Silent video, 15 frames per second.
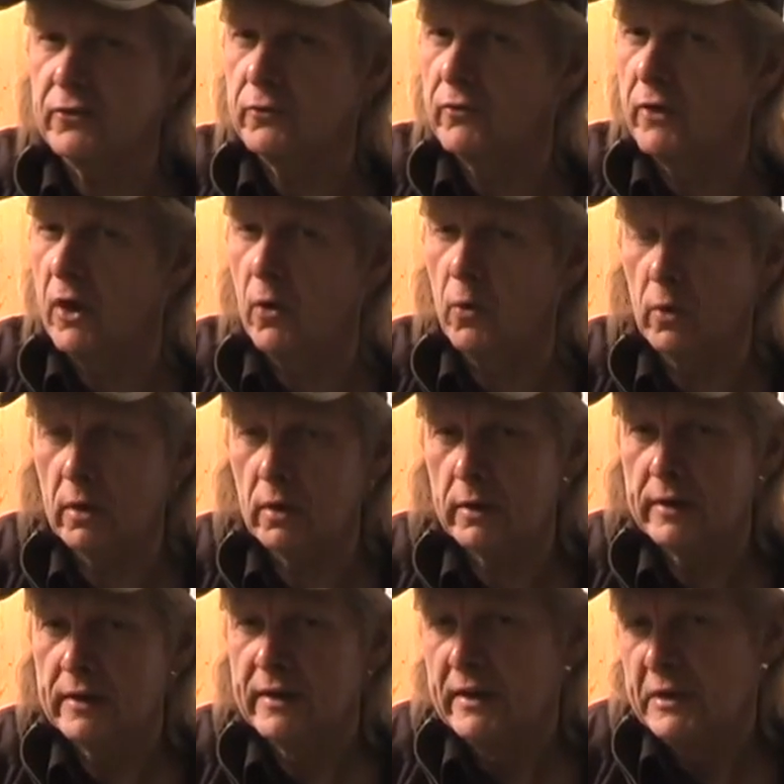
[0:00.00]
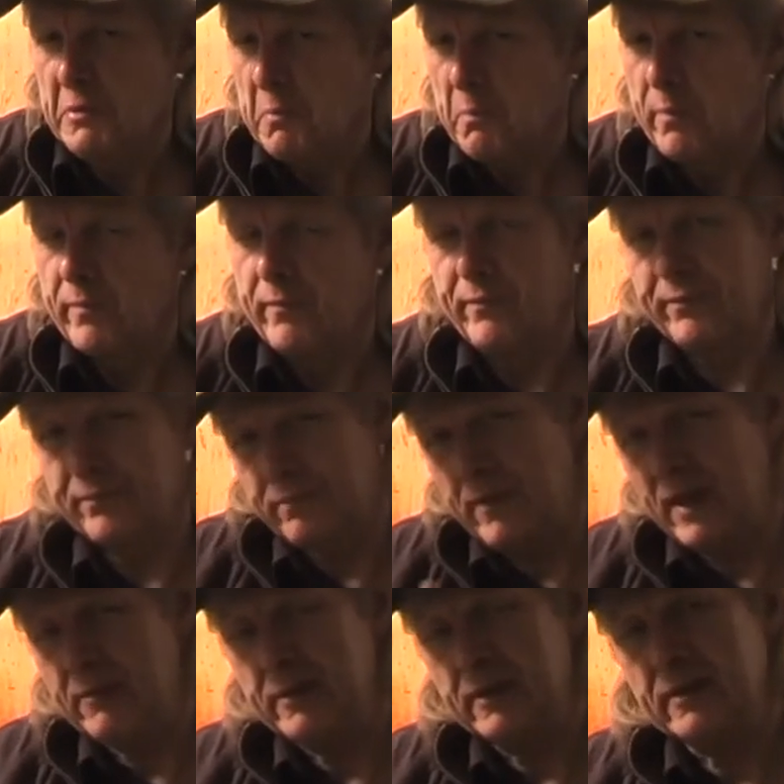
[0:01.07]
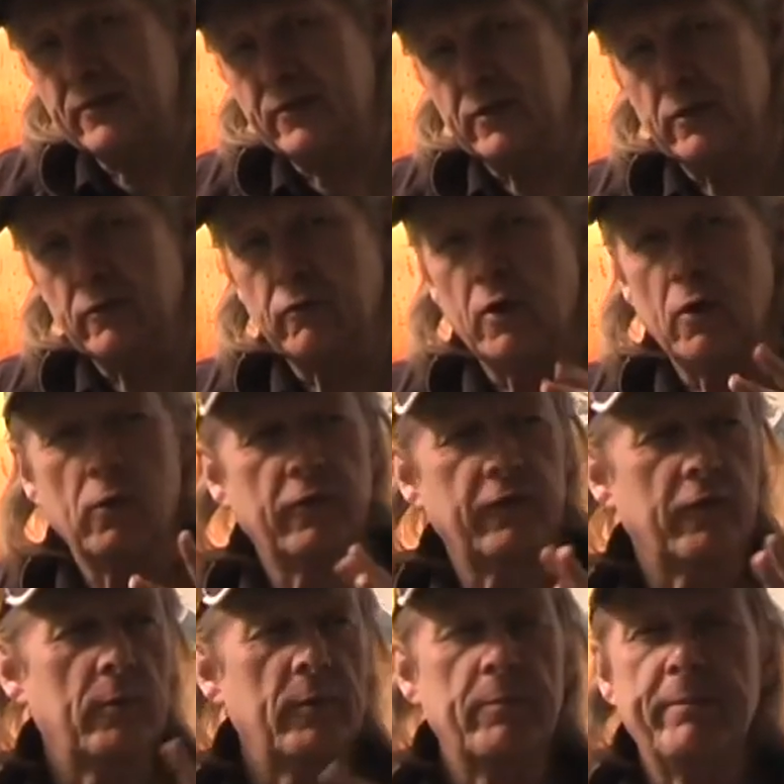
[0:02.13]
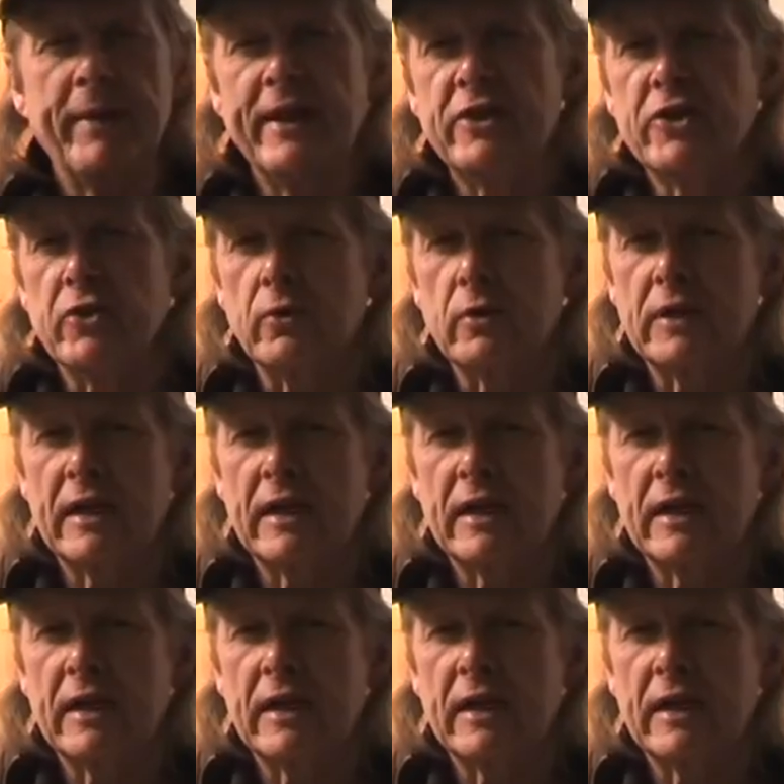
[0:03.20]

to roll. Maybe it is a roll from a banjo